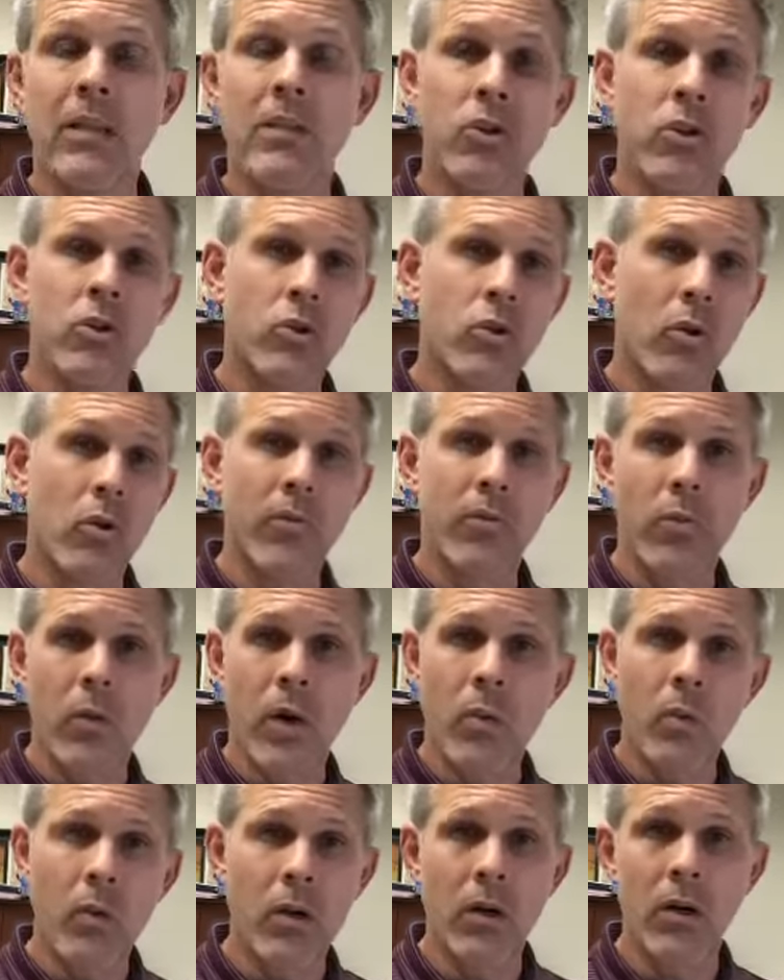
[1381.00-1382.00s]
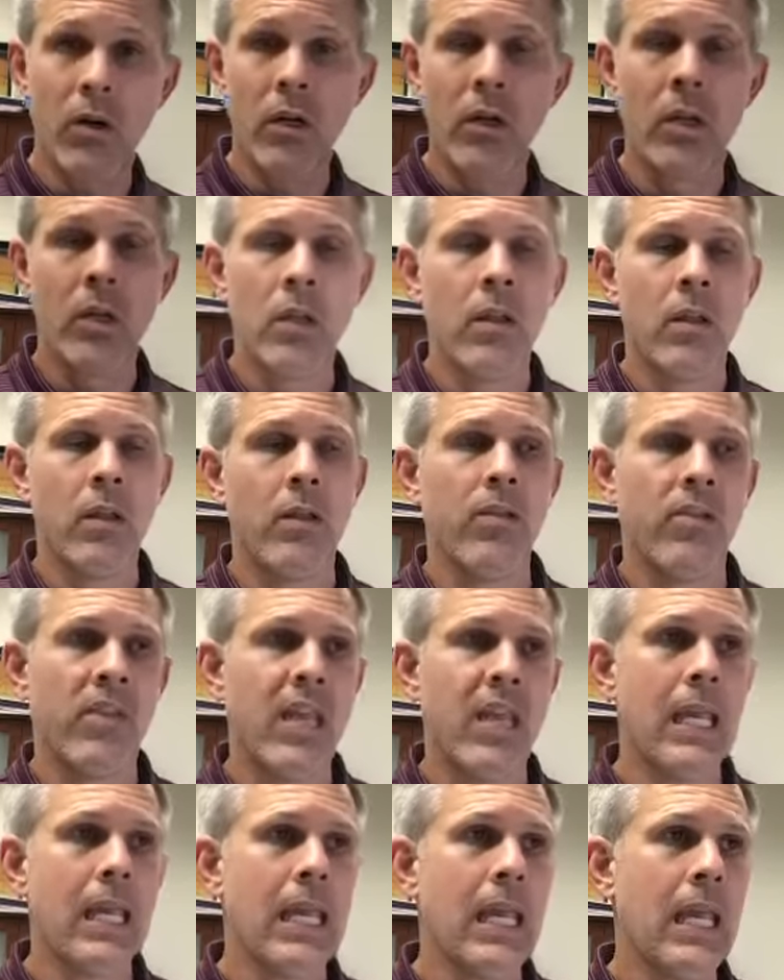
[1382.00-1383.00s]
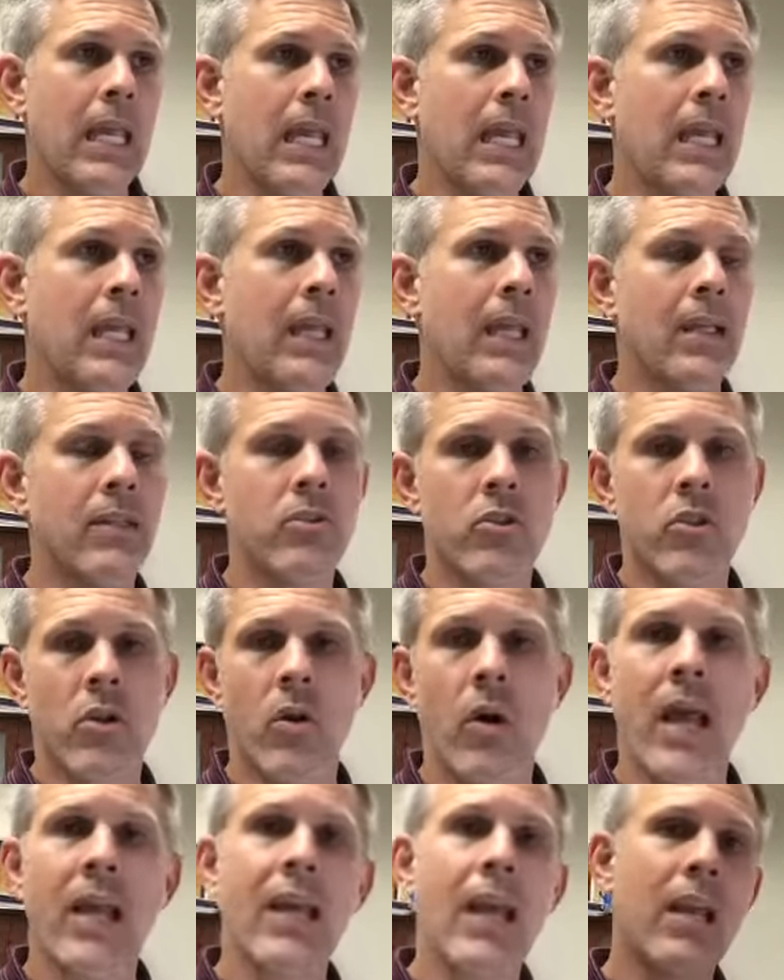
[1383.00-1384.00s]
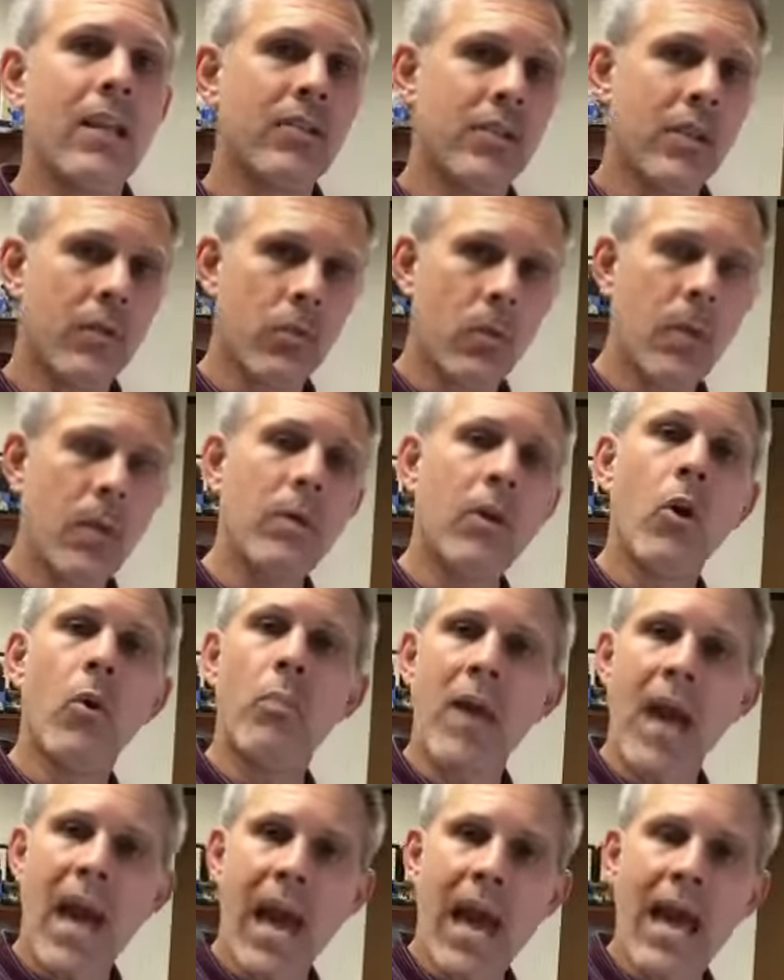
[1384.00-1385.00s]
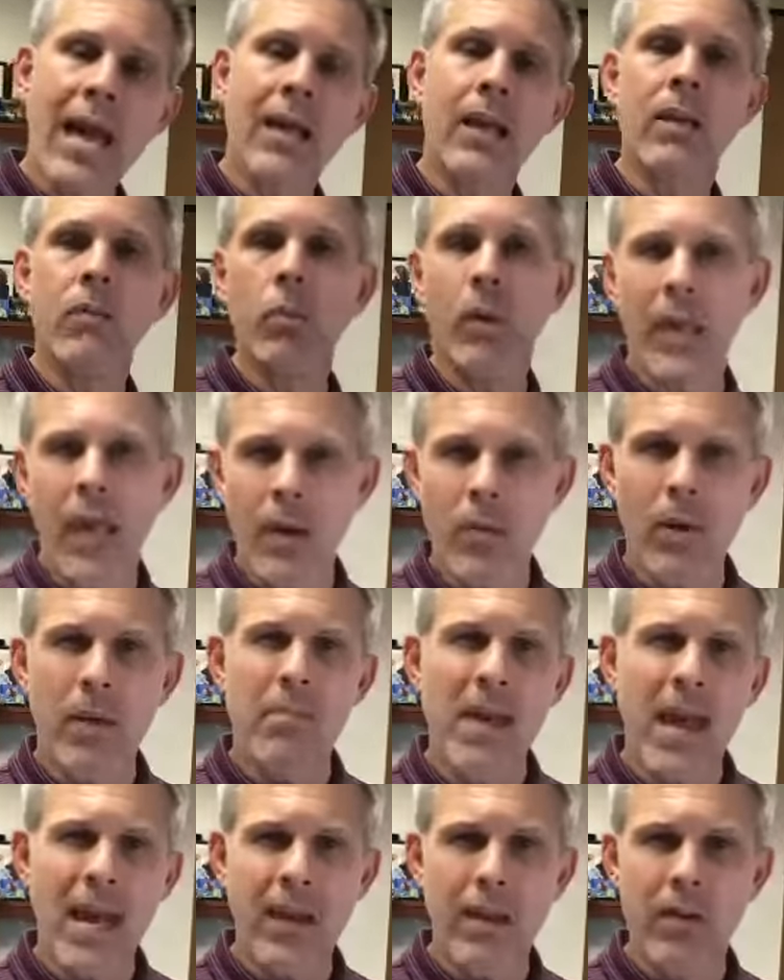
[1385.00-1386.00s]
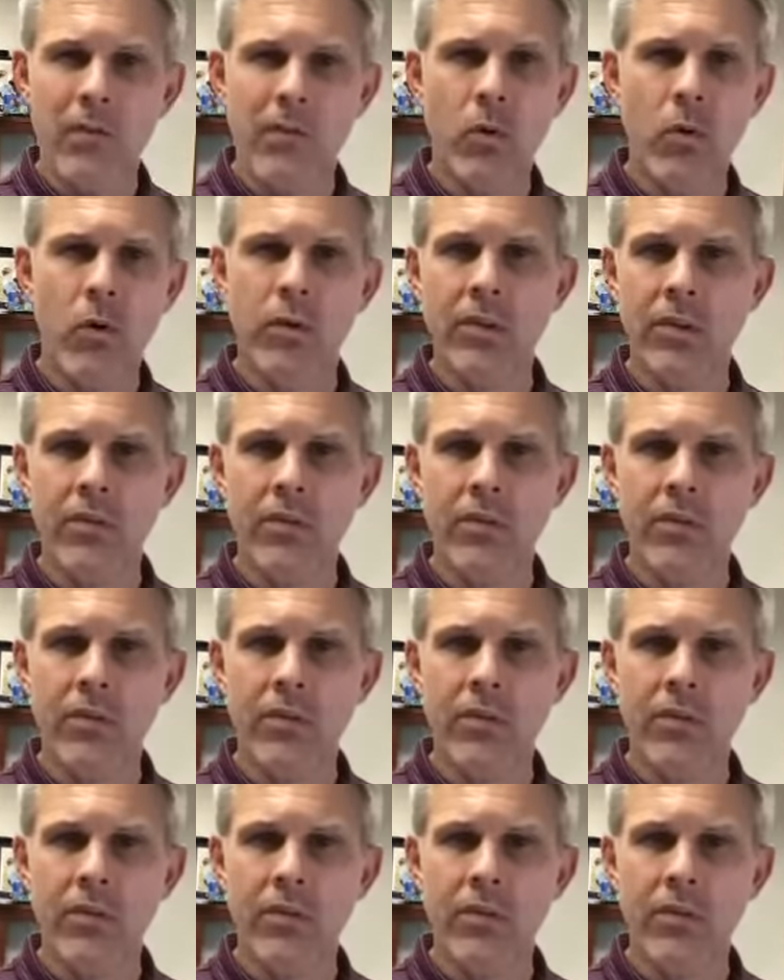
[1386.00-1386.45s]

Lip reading: This is sort of what we're thinking. And so I kind of said, well, let me go back. And we kind of went back and forth.